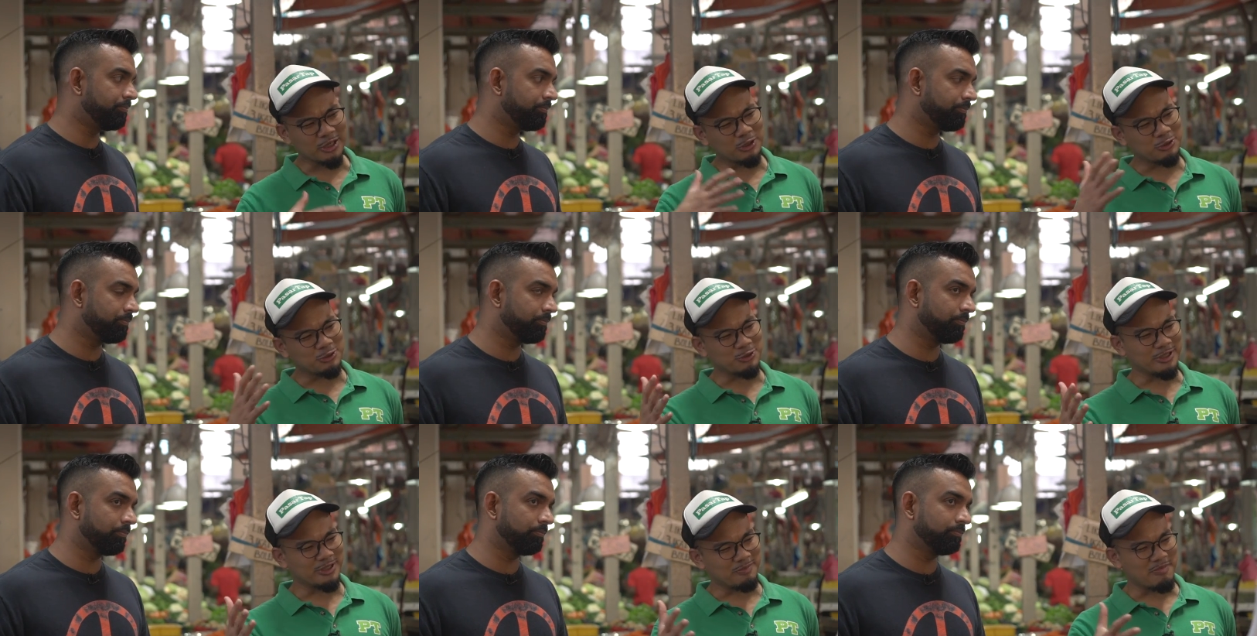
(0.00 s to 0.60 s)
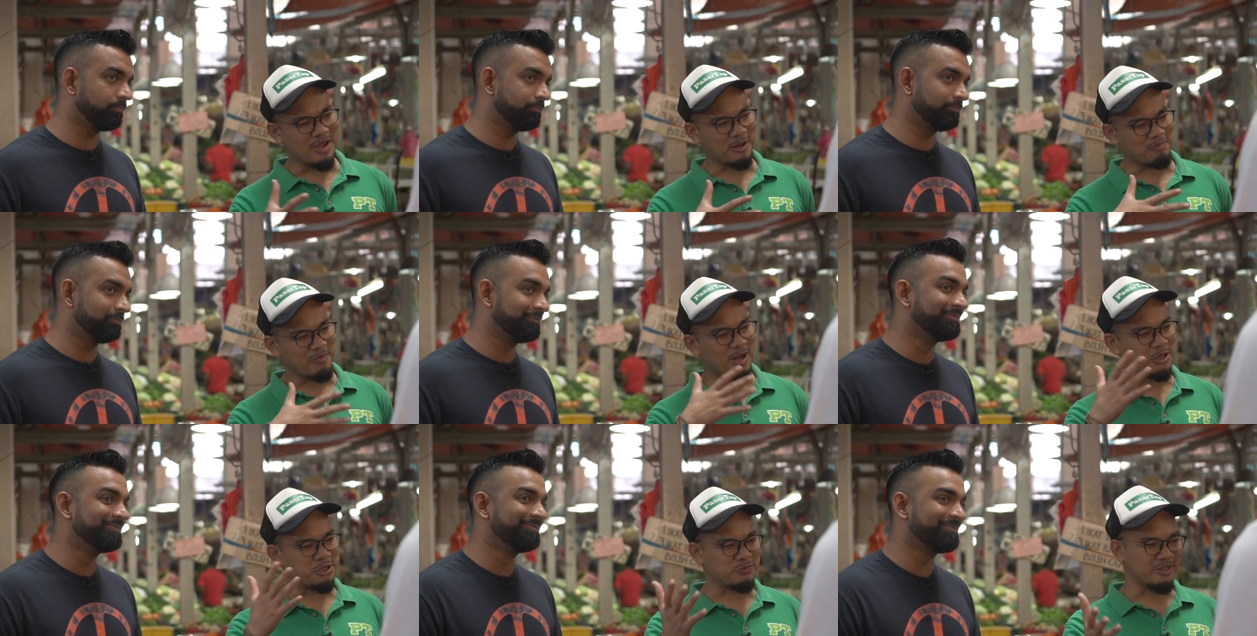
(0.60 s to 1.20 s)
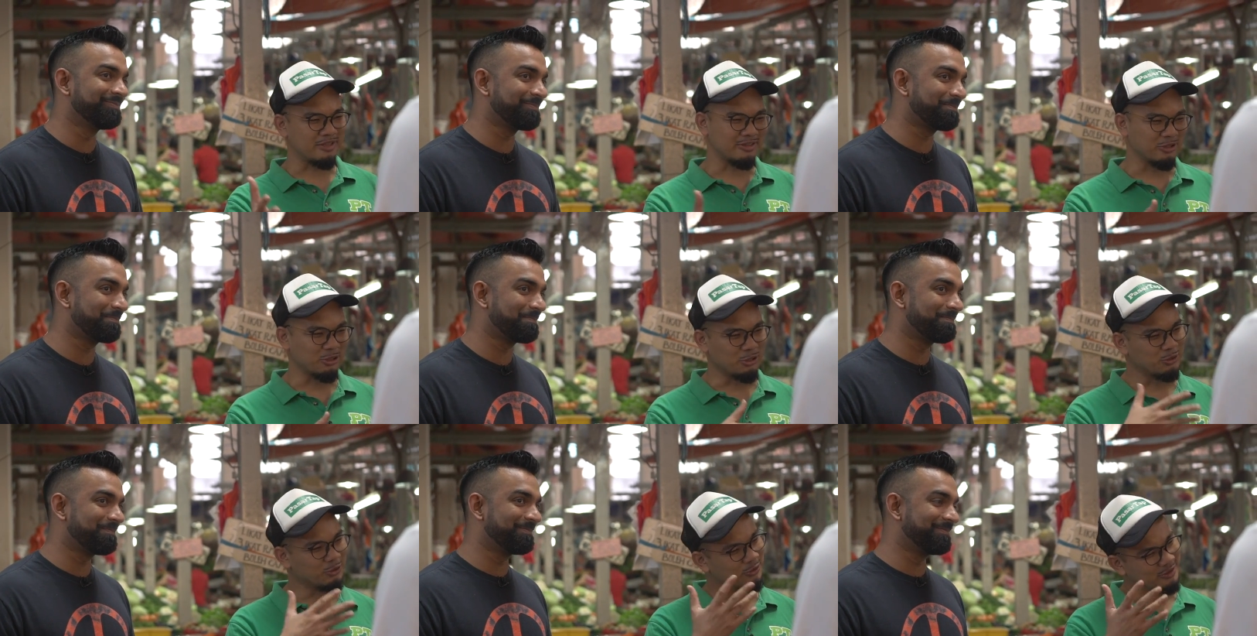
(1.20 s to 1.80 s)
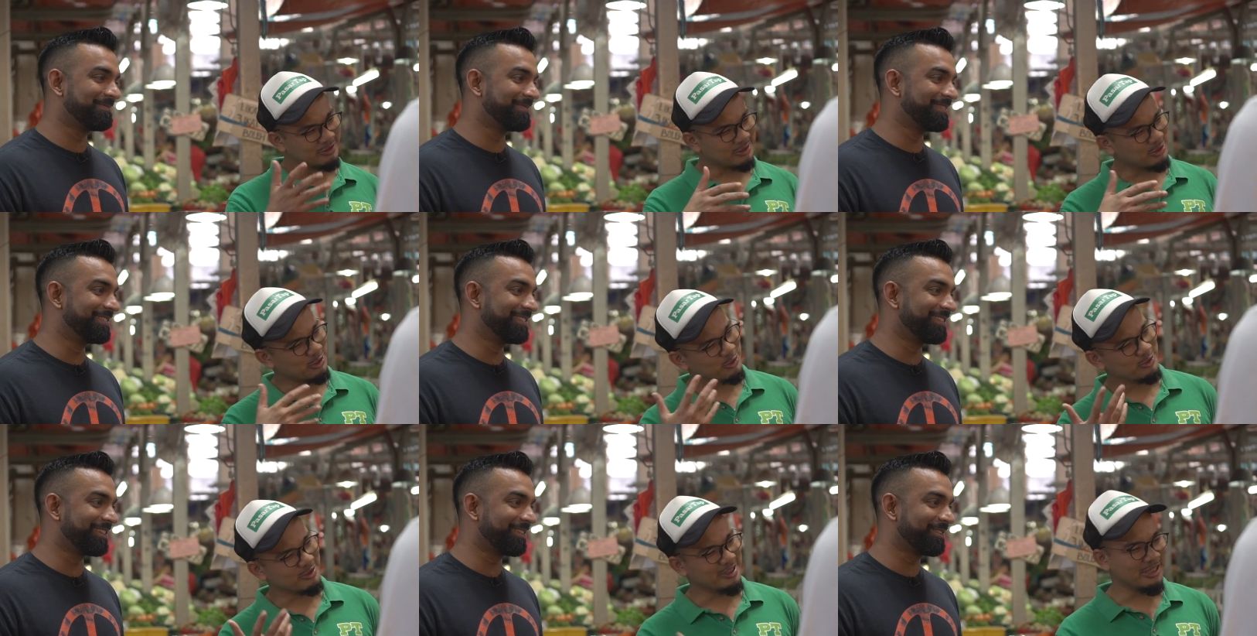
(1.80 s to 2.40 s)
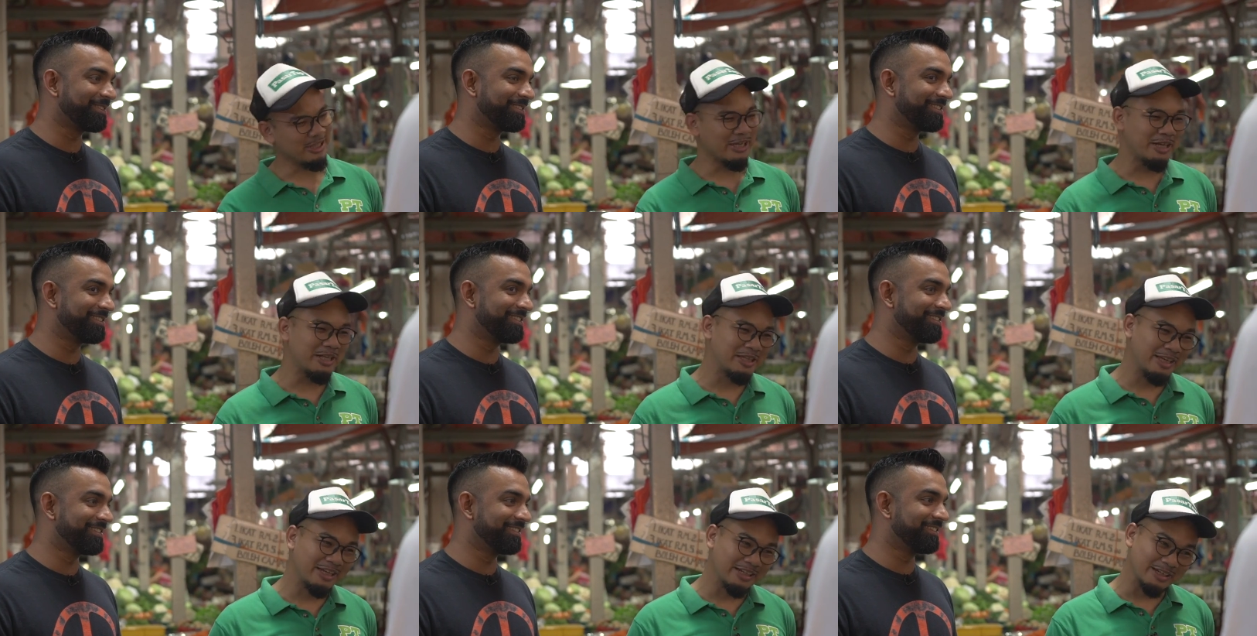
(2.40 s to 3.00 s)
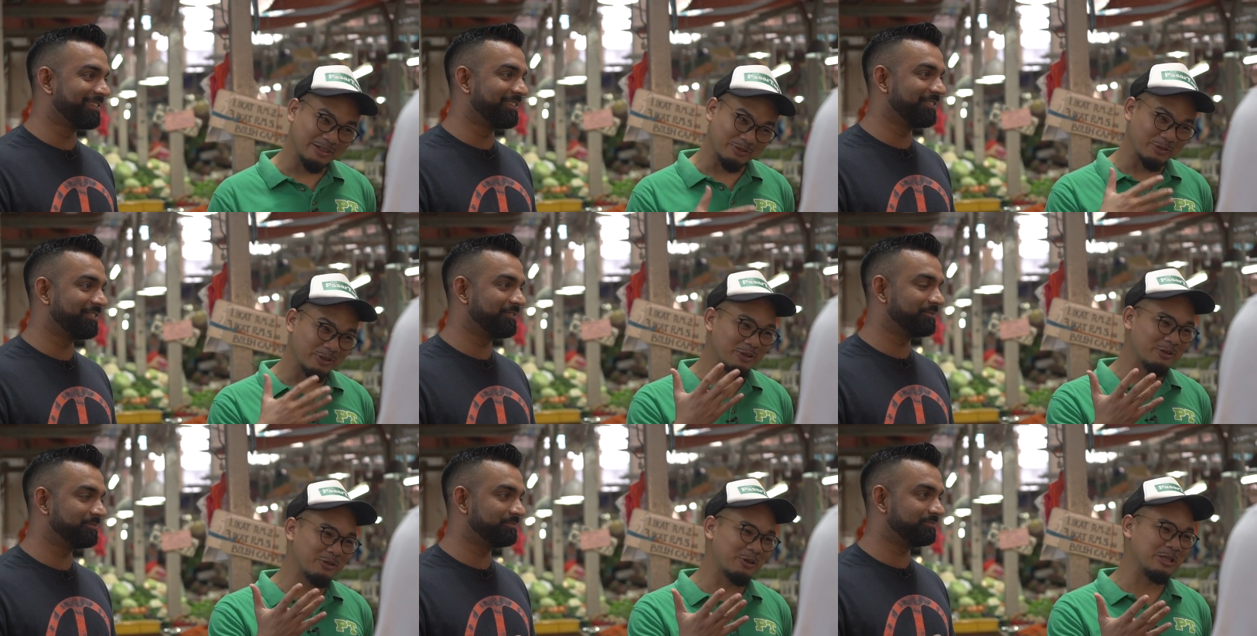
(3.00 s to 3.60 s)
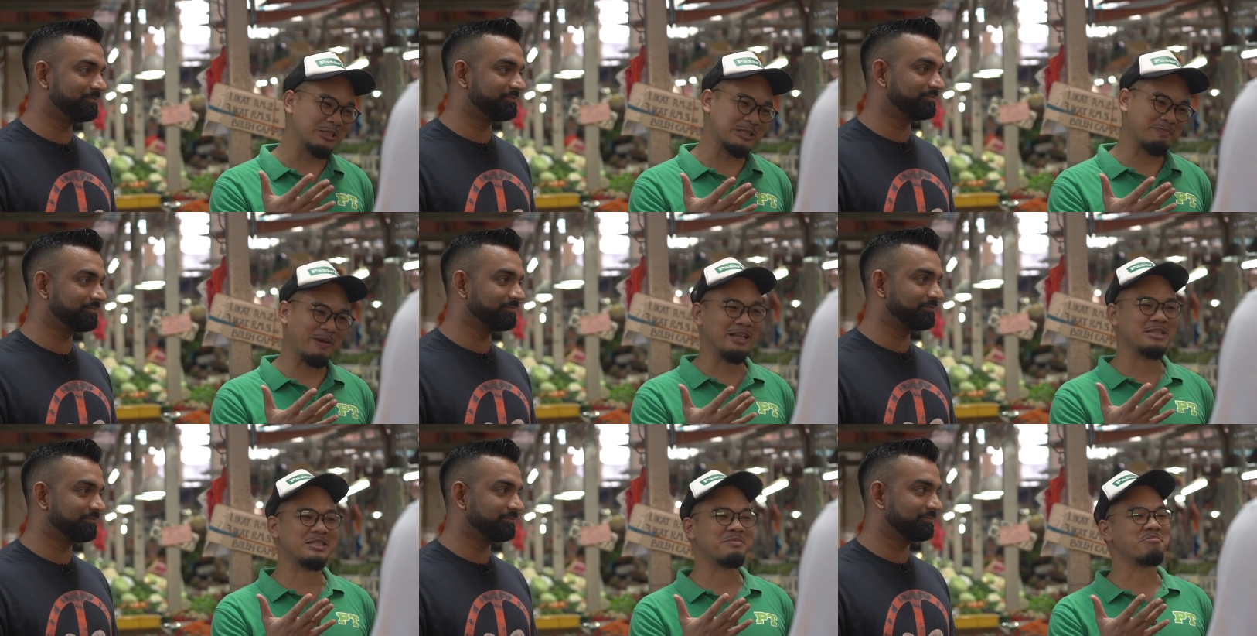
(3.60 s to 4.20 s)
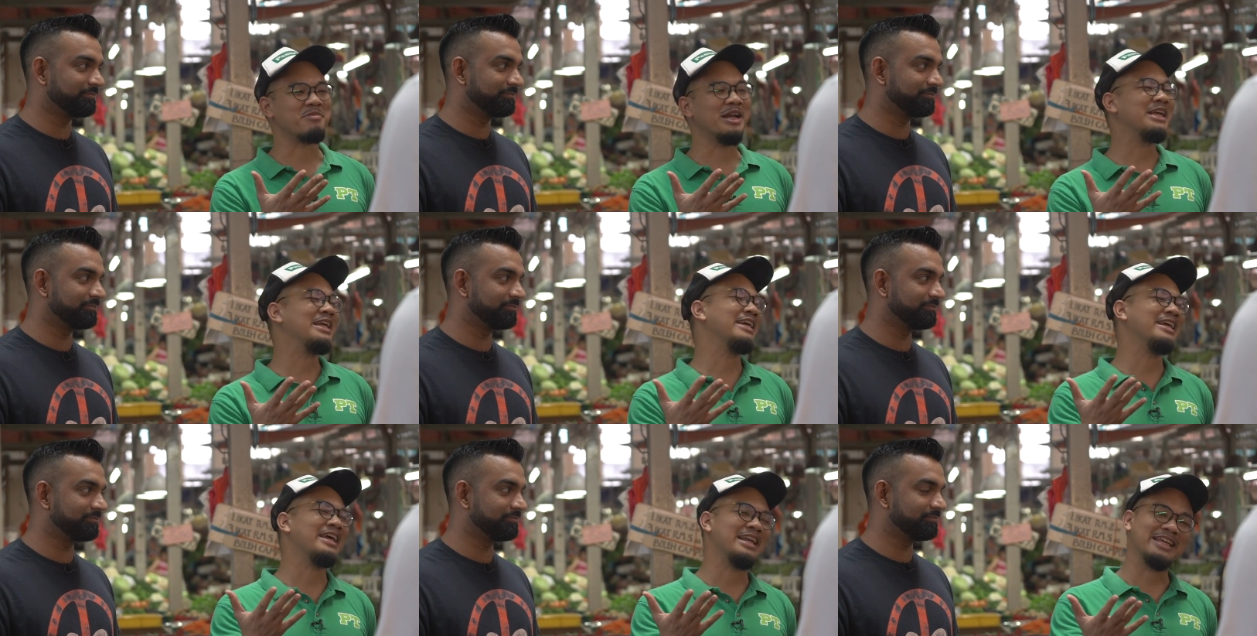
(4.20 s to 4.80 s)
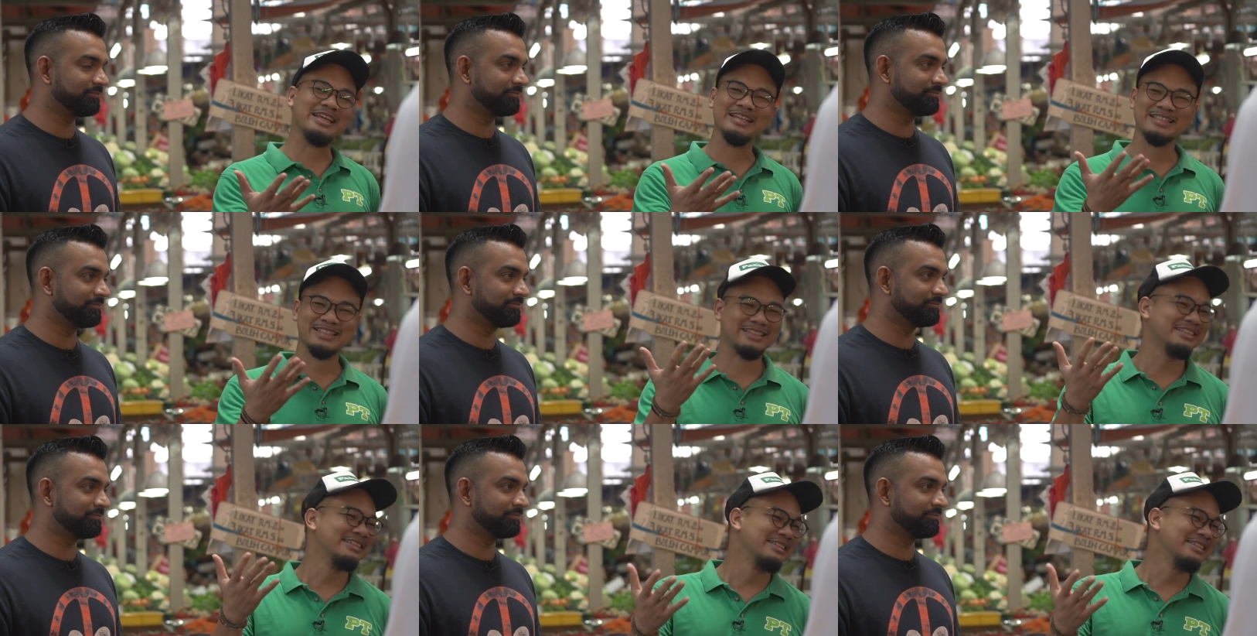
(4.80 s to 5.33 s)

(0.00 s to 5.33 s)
Speaker 1: are you to the ma management? Do you do you hear anything that we're going to spend some money at least?